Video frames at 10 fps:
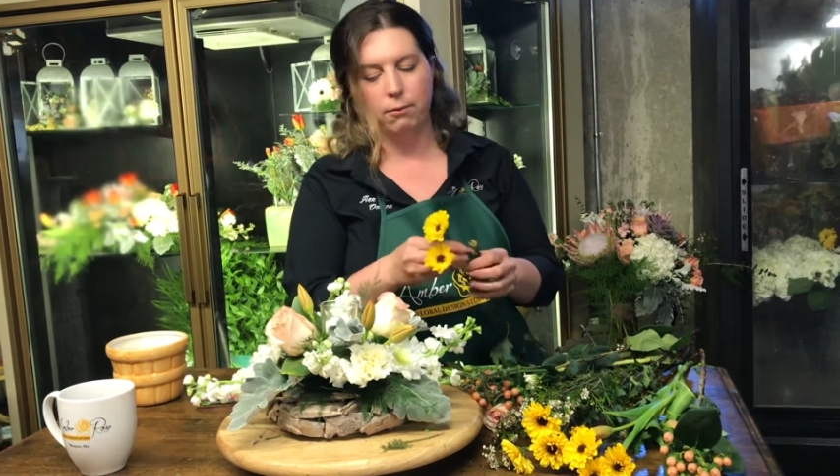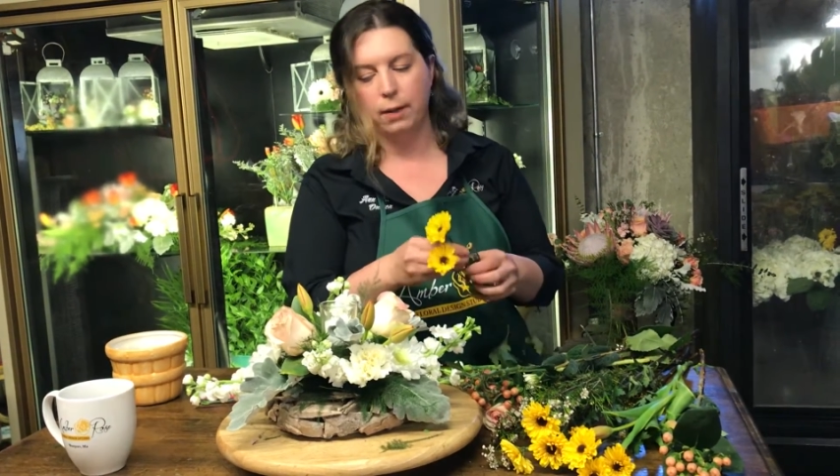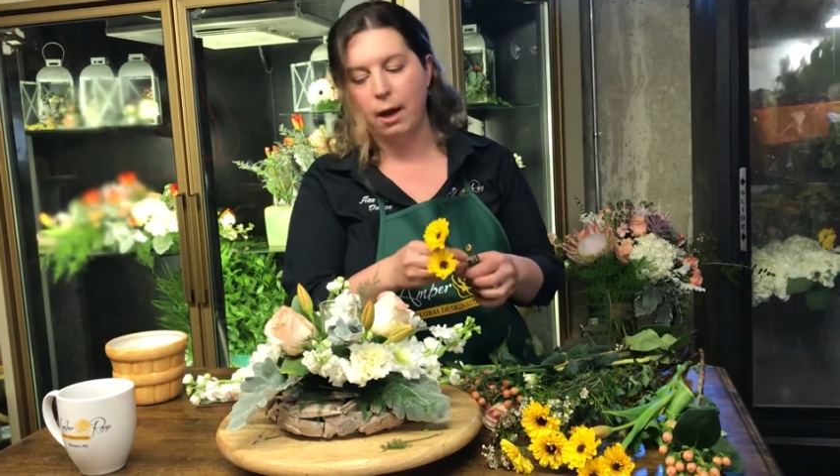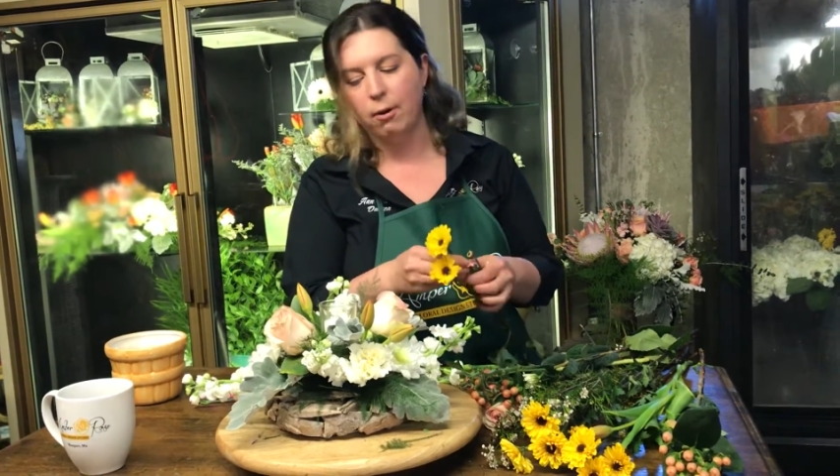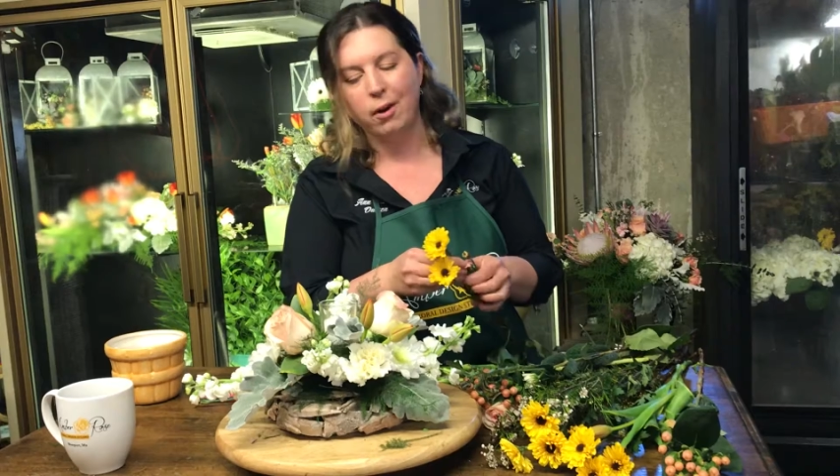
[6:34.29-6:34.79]

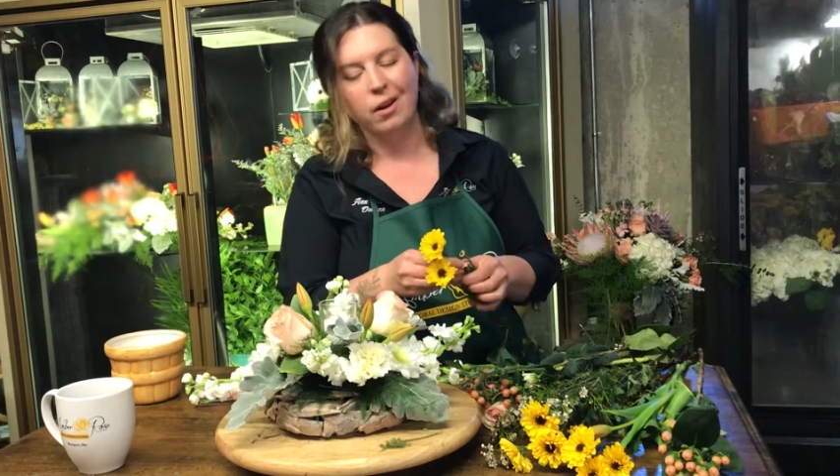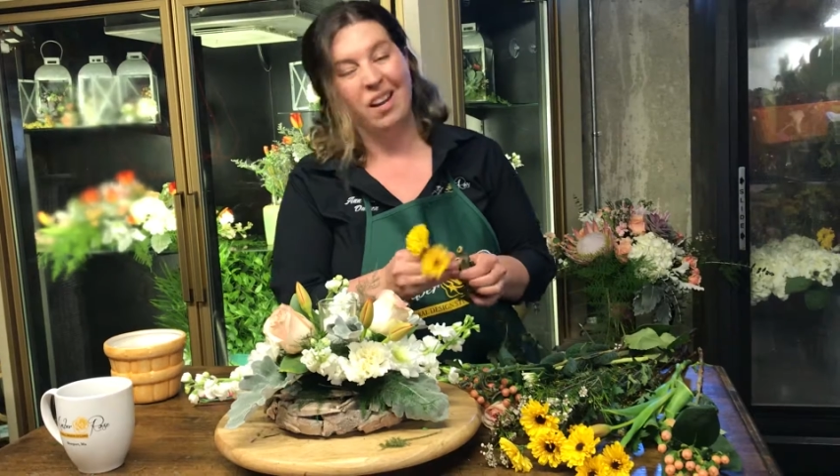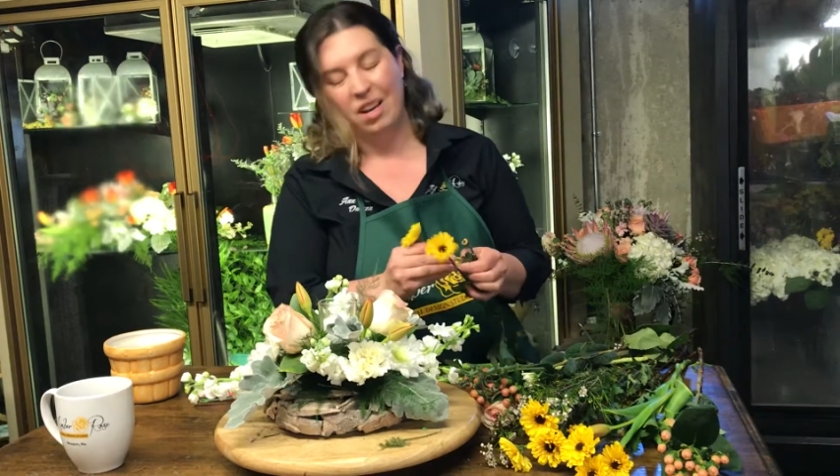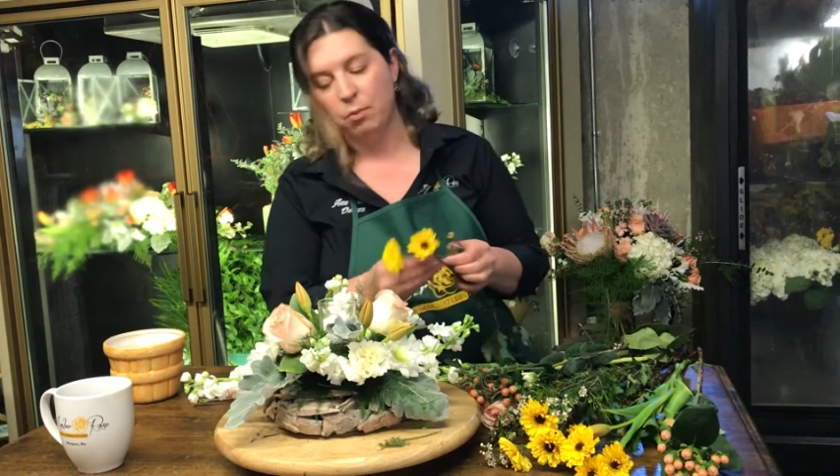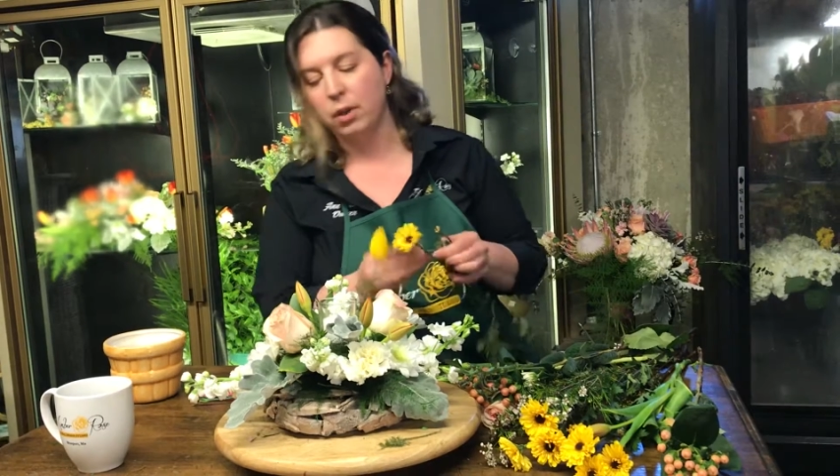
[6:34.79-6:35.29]
flower,
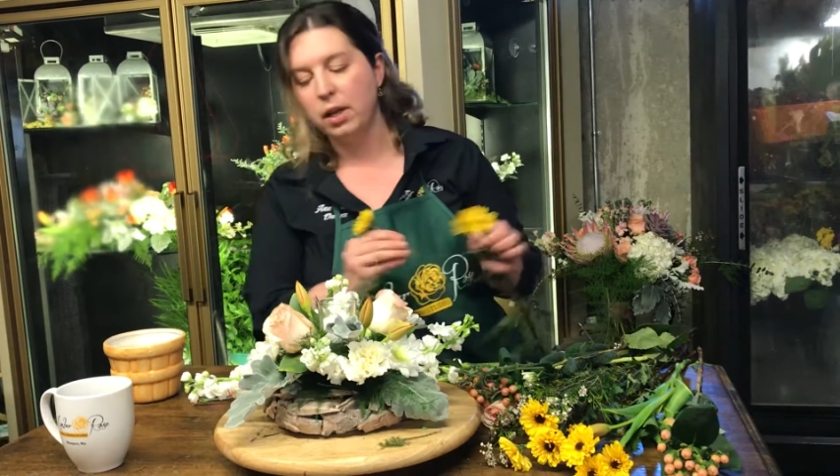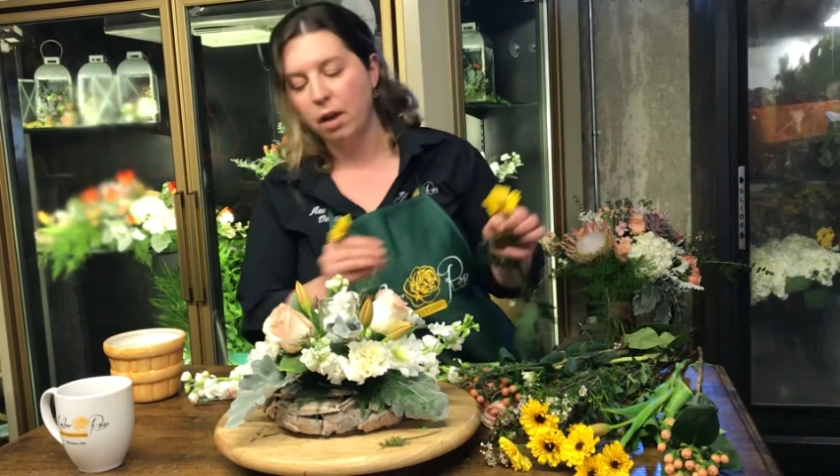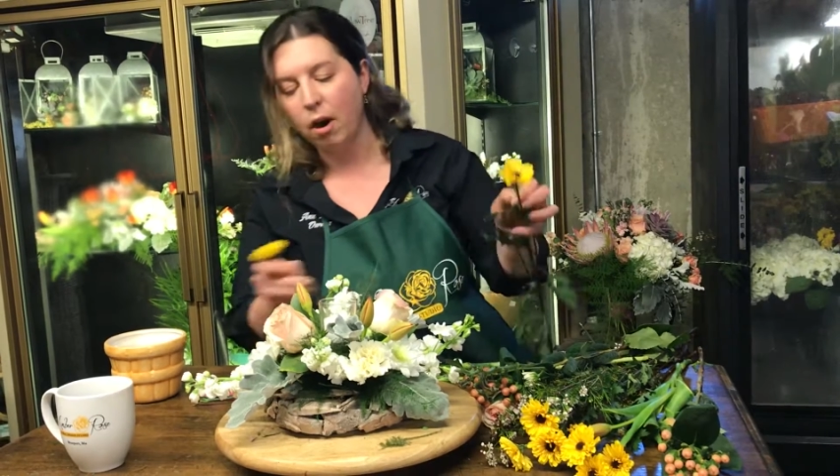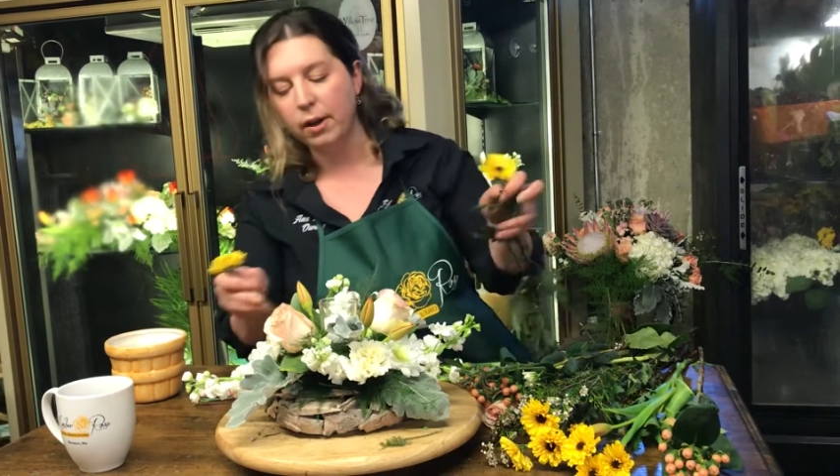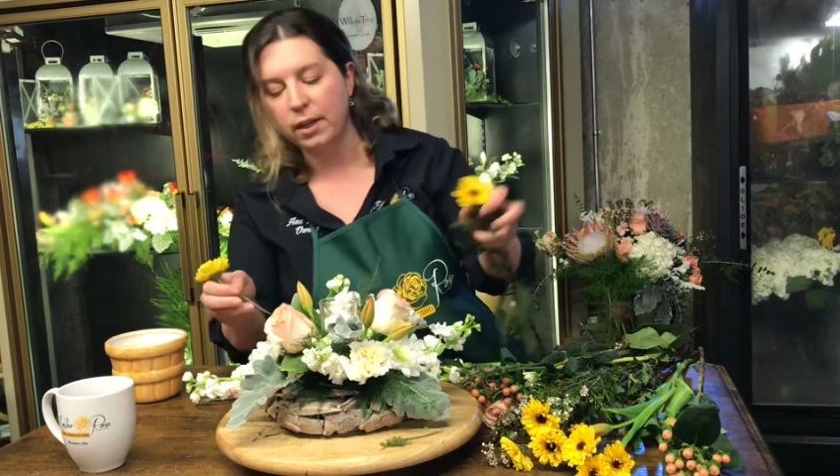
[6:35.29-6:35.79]
pretty
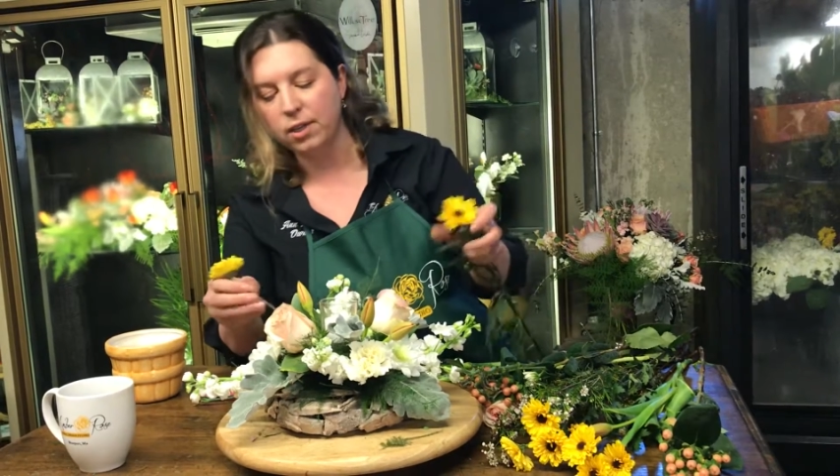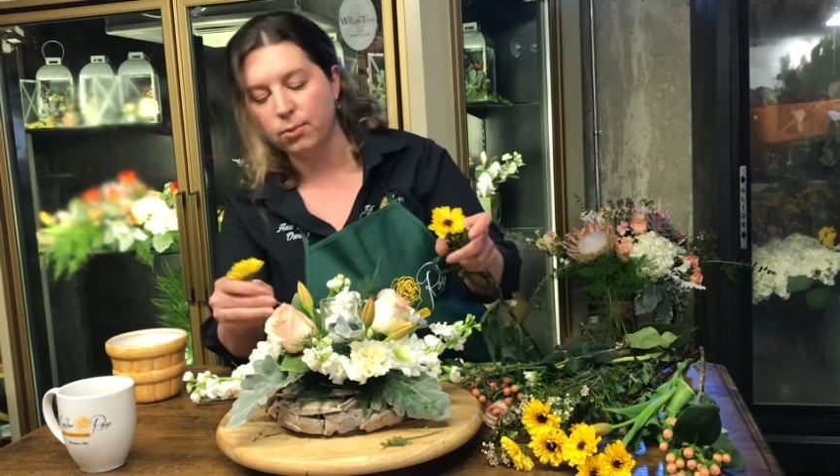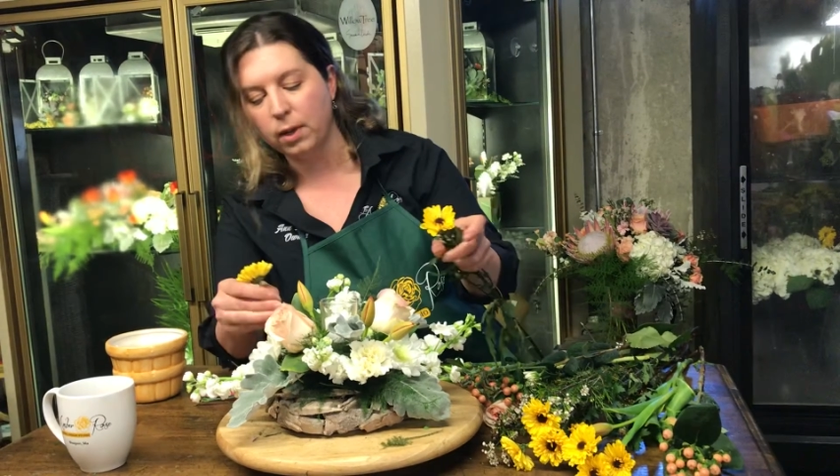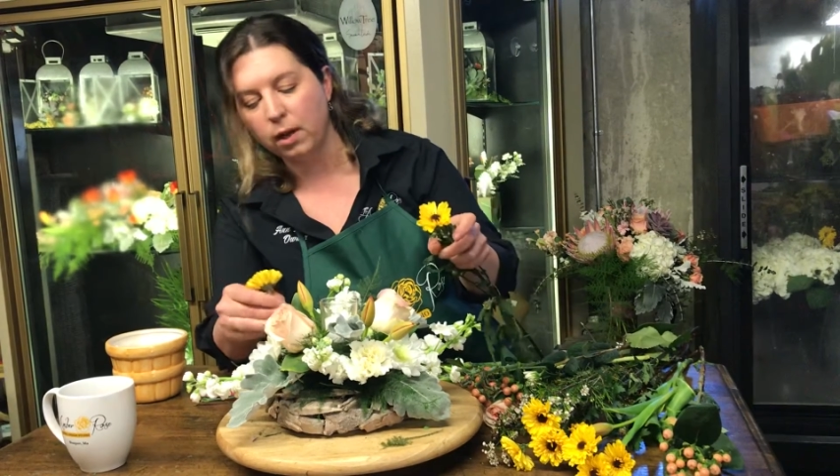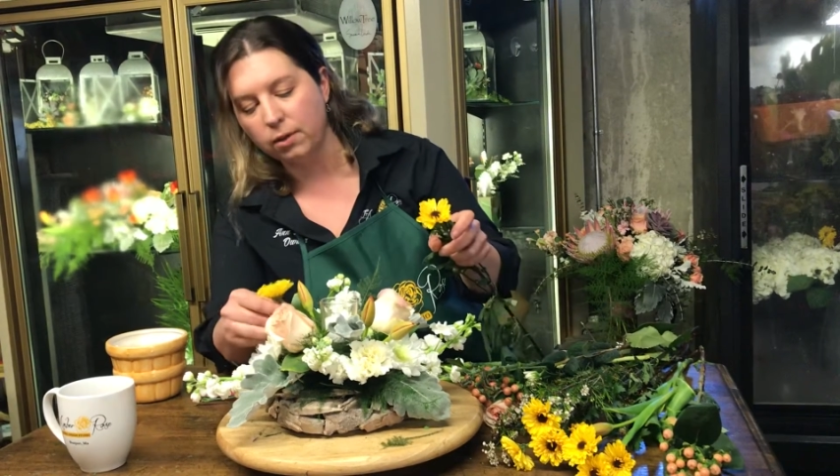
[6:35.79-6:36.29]
hardy
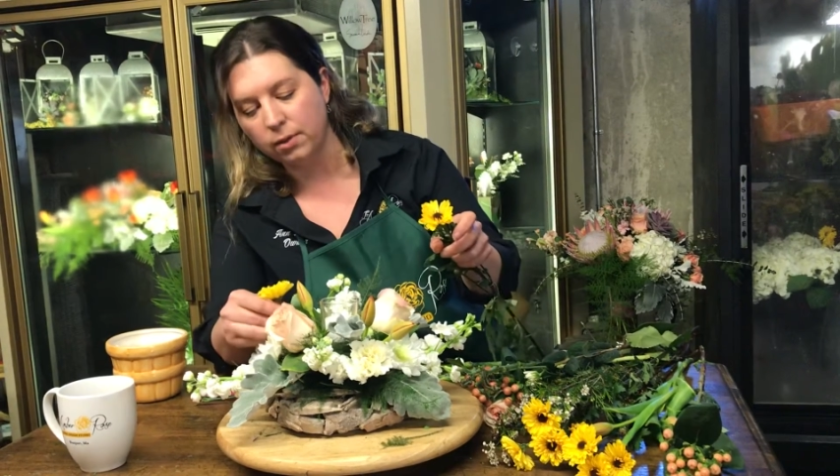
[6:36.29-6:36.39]
as well.